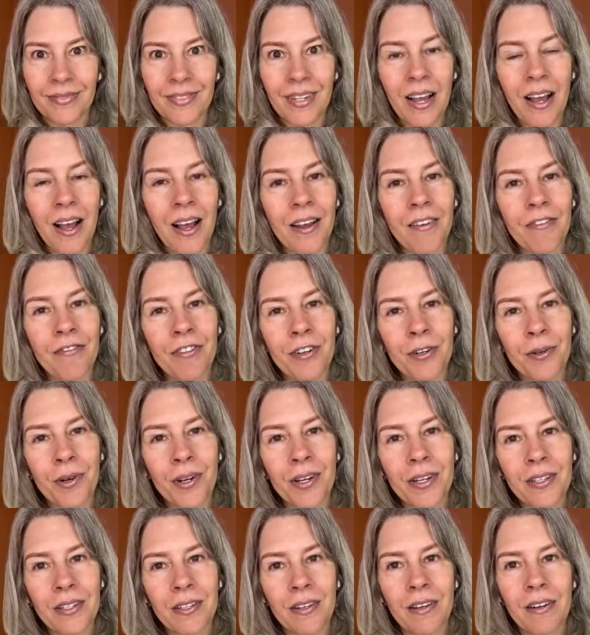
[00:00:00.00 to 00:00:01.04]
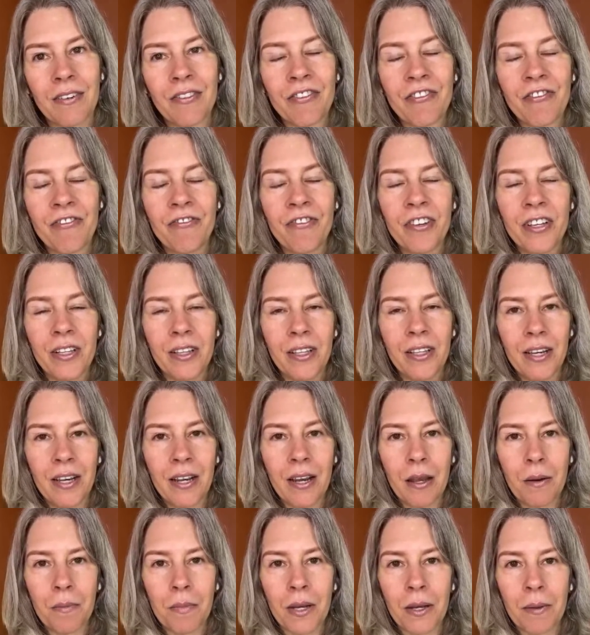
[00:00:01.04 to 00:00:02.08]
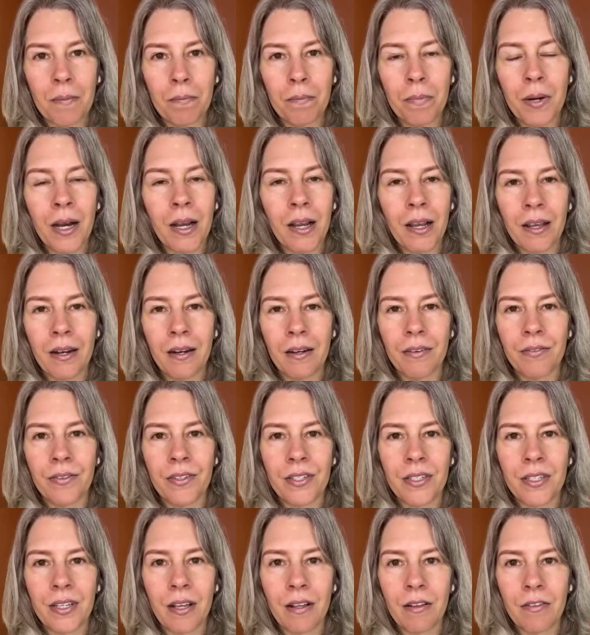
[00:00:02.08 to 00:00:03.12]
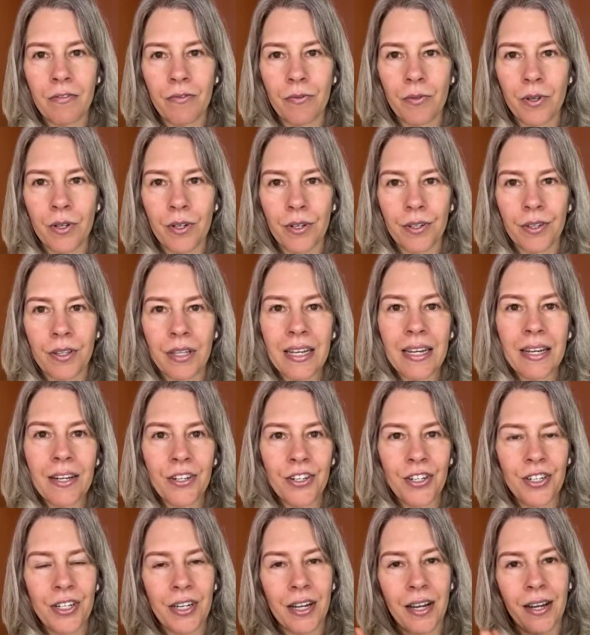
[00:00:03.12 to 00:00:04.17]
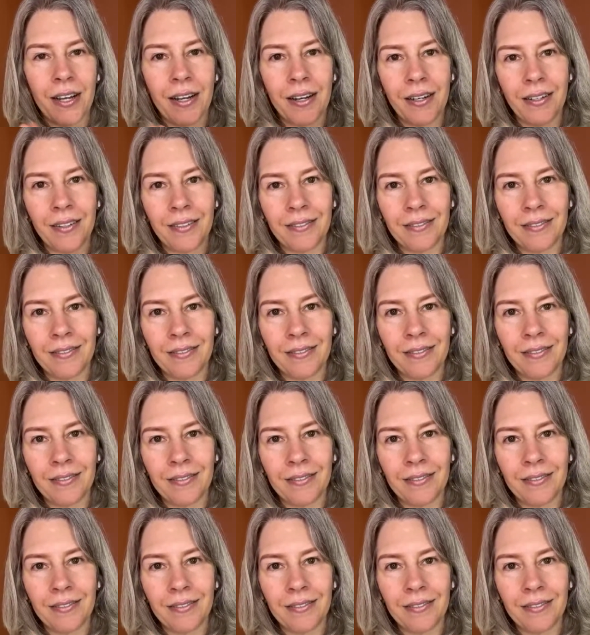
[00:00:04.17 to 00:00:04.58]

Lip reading: I focus on filling my bucket of self-worth each day?